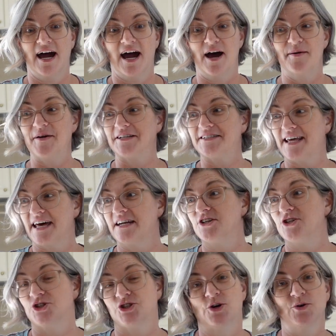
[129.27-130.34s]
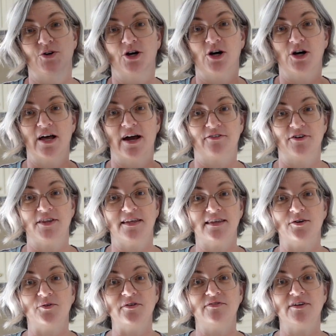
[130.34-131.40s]
I'm excited to show y'all everything
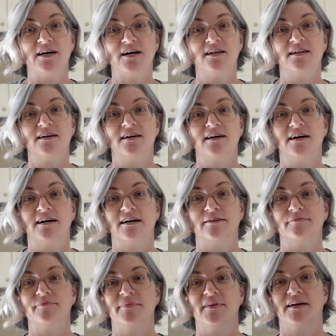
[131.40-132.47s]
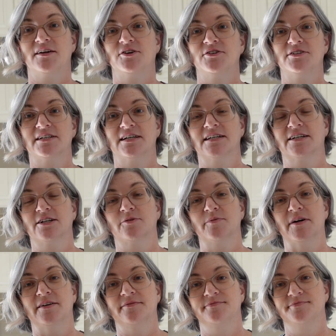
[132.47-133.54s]
that we've done. I know you see a little
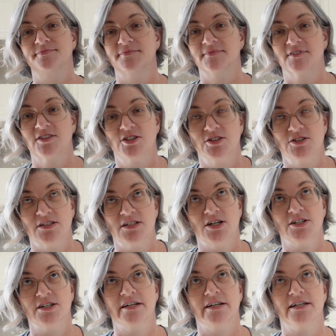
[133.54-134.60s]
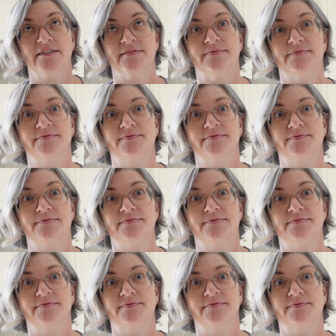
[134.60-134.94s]
bit. Excuse the dog again.